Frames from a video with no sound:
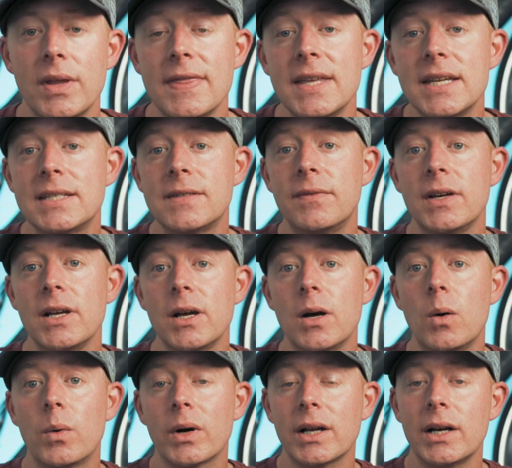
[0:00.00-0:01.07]
in this
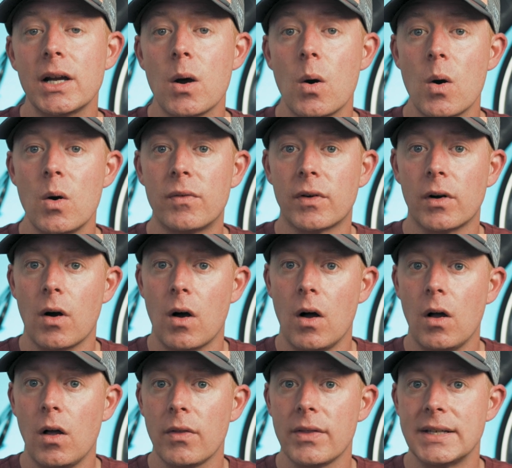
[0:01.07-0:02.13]
video, we're gonna go over
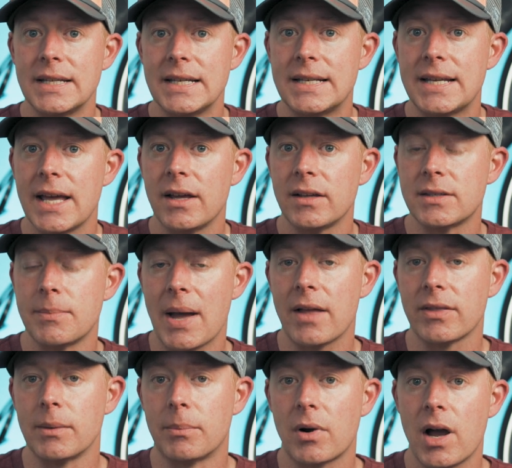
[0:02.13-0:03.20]
all the details
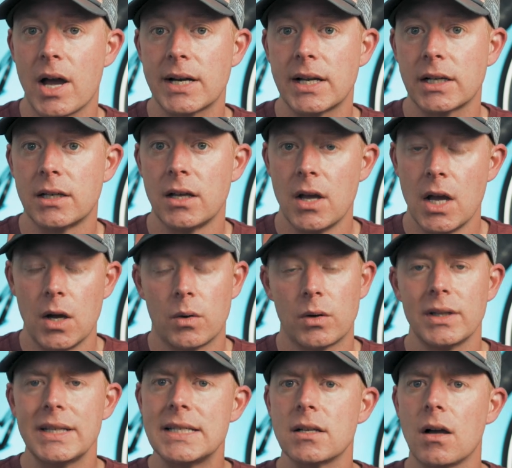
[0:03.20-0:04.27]
about the product, or
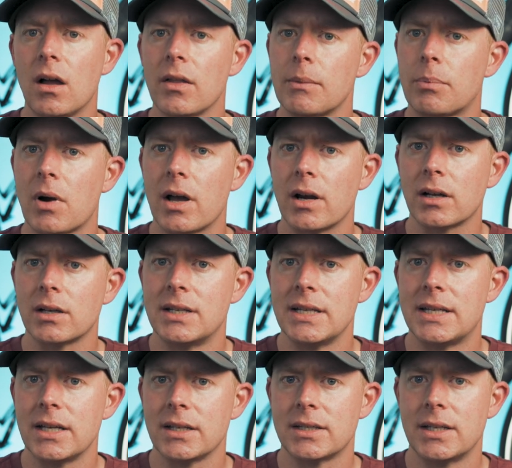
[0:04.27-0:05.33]
at least all the product
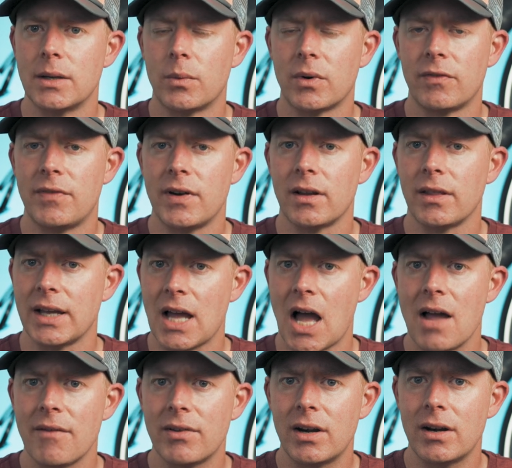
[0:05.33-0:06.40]
details that we're fairly
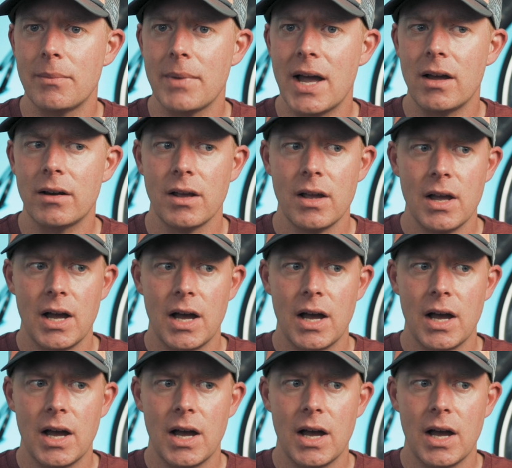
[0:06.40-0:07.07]
confident about.